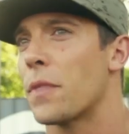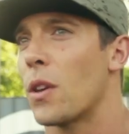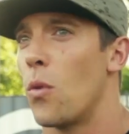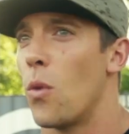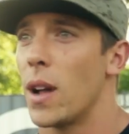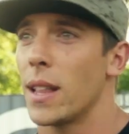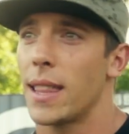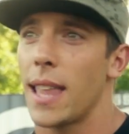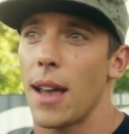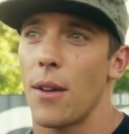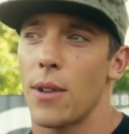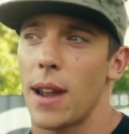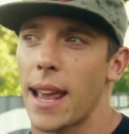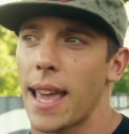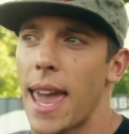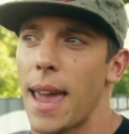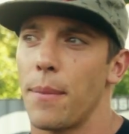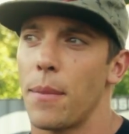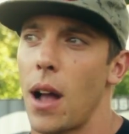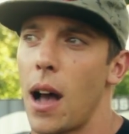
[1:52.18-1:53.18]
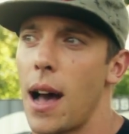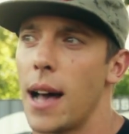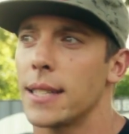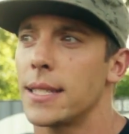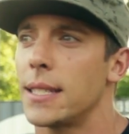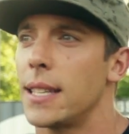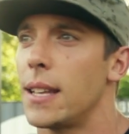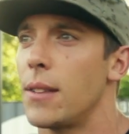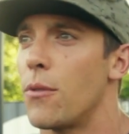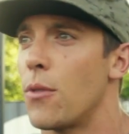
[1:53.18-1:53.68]
One thing, when I came to
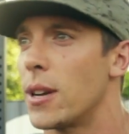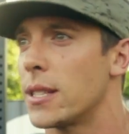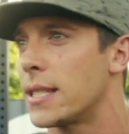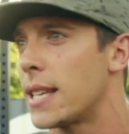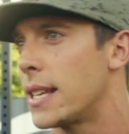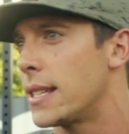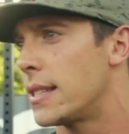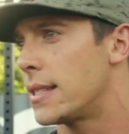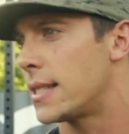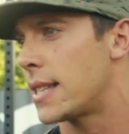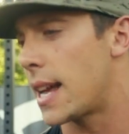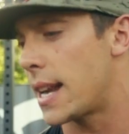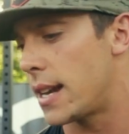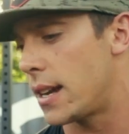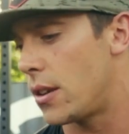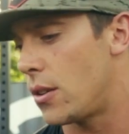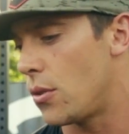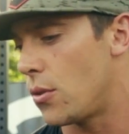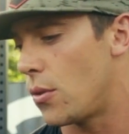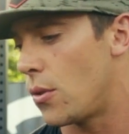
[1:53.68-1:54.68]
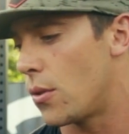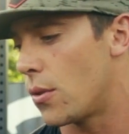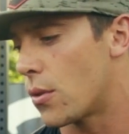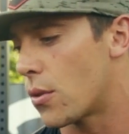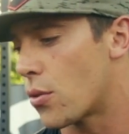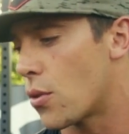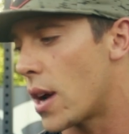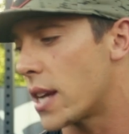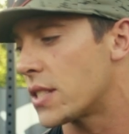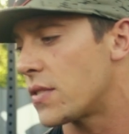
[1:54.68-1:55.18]
Austin, once I decided to do
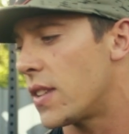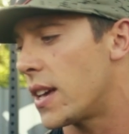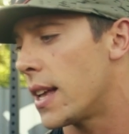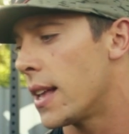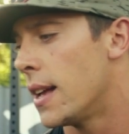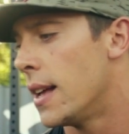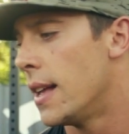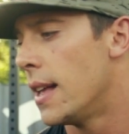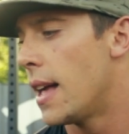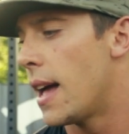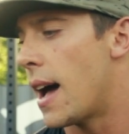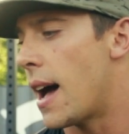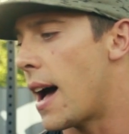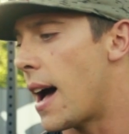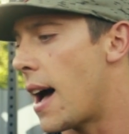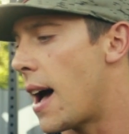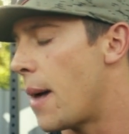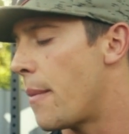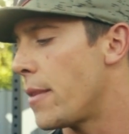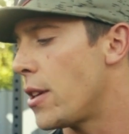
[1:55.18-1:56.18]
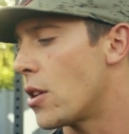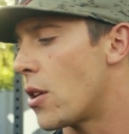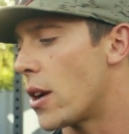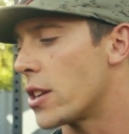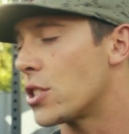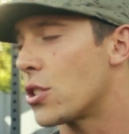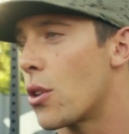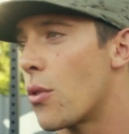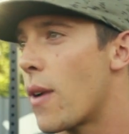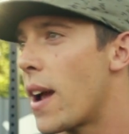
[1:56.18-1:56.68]
CrossFit, I
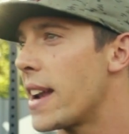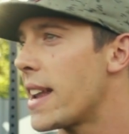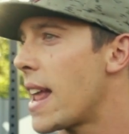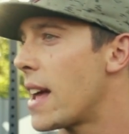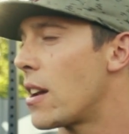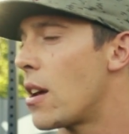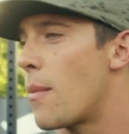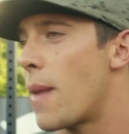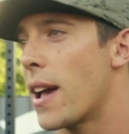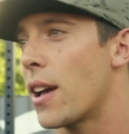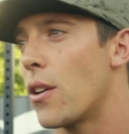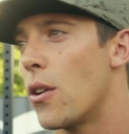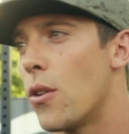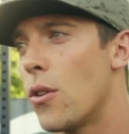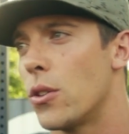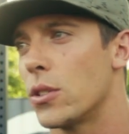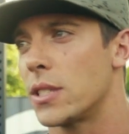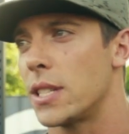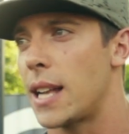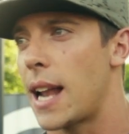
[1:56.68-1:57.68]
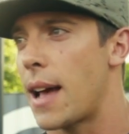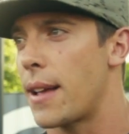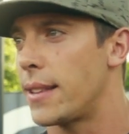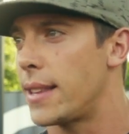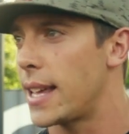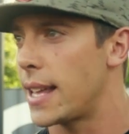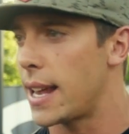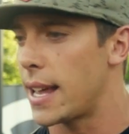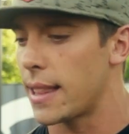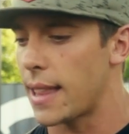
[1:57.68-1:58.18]
started writing down all my goals, and I
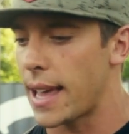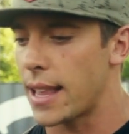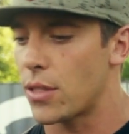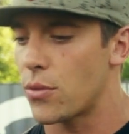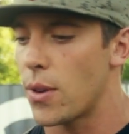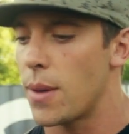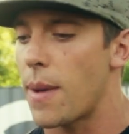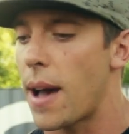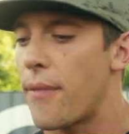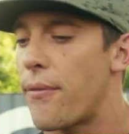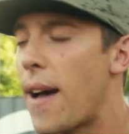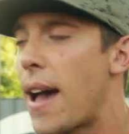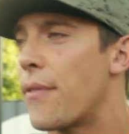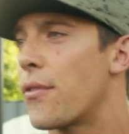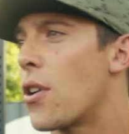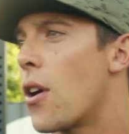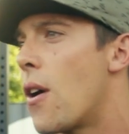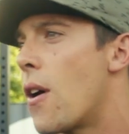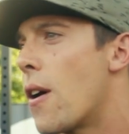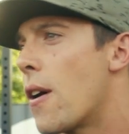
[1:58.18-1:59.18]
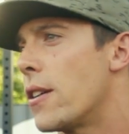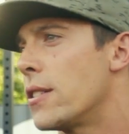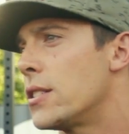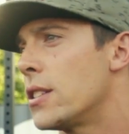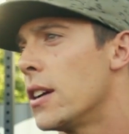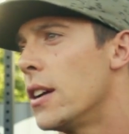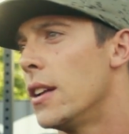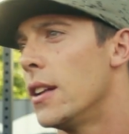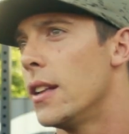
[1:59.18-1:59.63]
did it like 3x5 cards.